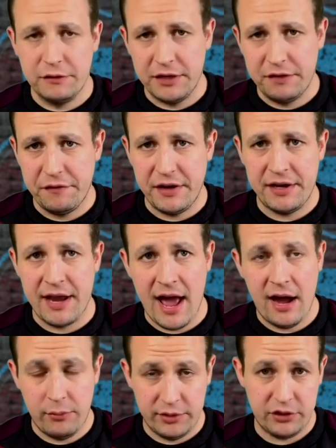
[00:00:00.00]
fully fit
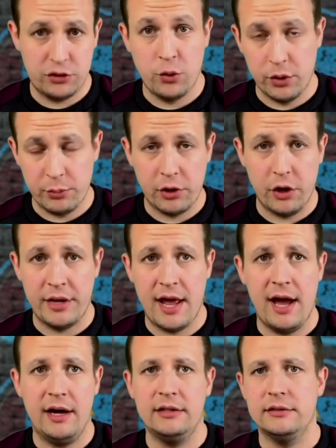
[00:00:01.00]
now with the squad we've got
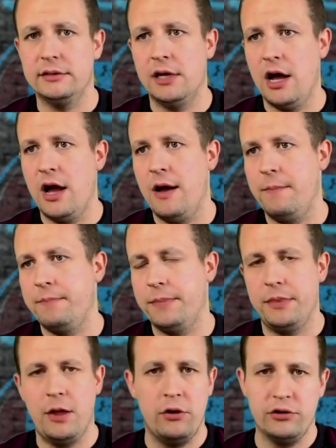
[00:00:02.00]
now.
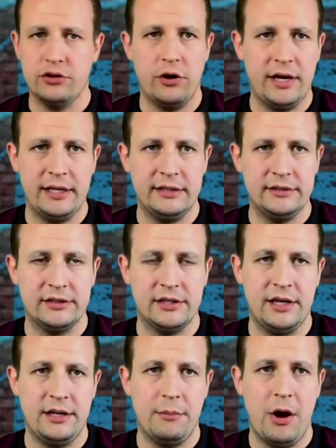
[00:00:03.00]
No signings
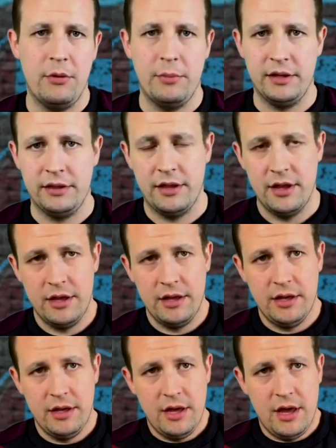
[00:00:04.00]
at the moment.
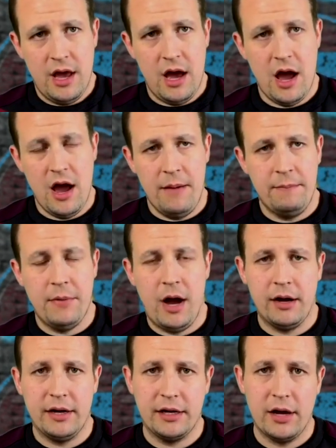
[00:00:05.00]
I'm
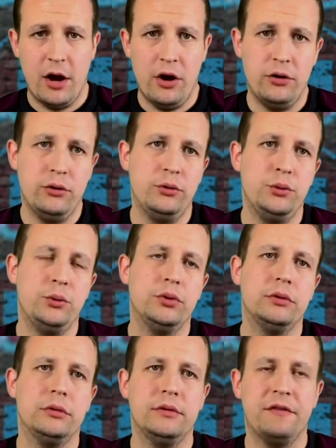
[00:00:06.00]
going to go
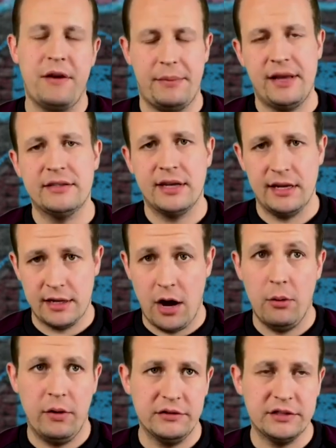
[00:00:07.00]
Fabianski in
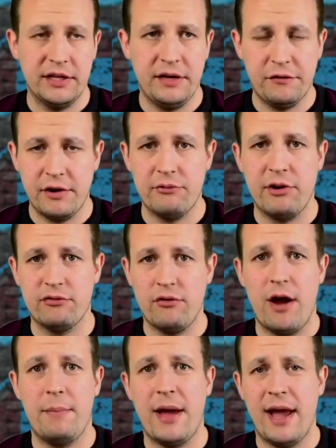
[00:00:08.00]
goal, obviously. Fredericks
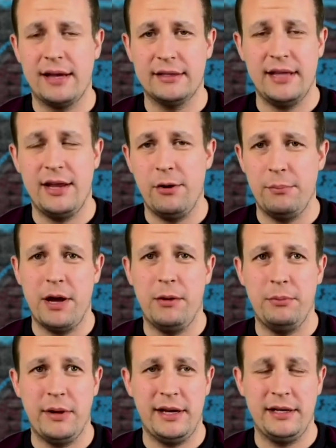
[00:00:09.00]
right back. Diop,
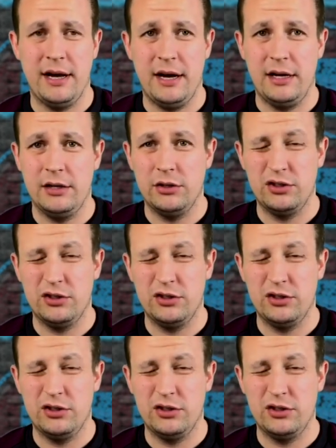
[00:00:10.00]
Balbena,